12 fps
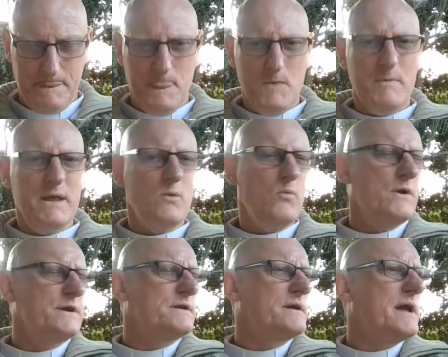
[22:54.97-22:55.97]
no matter
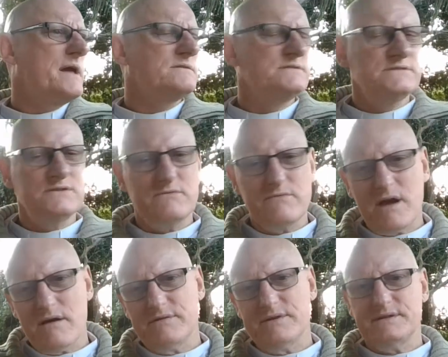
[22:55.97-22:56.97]
what chaos is
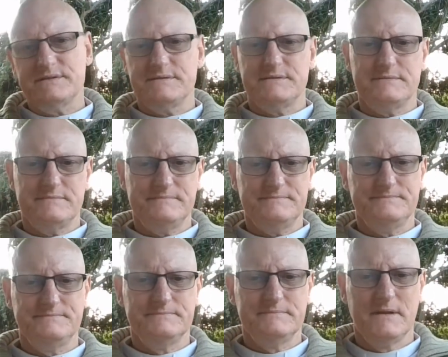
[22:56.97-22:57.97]
around us.
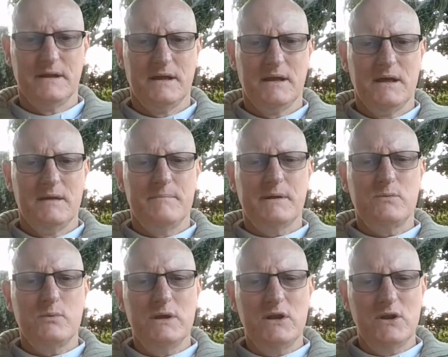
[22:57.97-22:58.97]

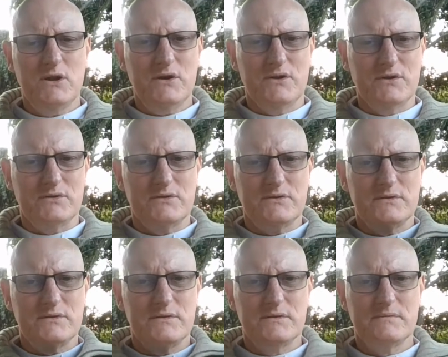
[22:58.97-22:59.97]
But we learn,
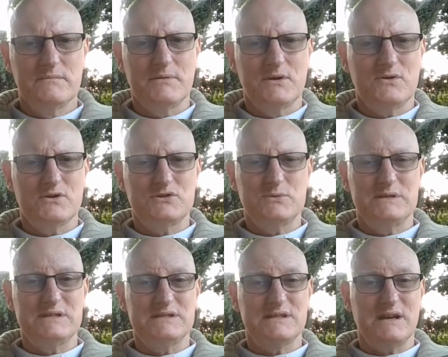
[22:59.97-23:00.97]
because we
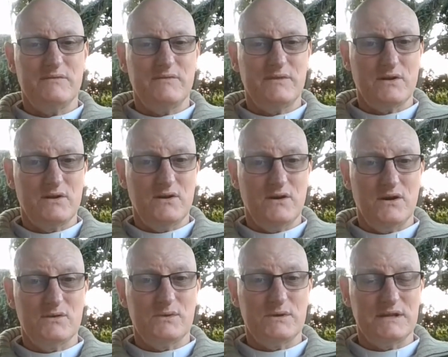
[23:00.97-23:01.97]
discover the
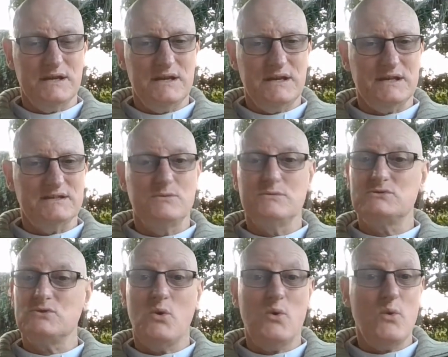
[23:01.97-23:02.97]
God within us who
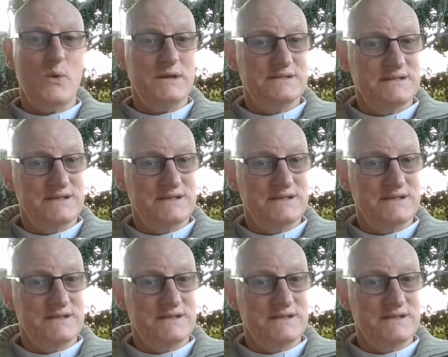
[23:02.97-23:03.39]
is always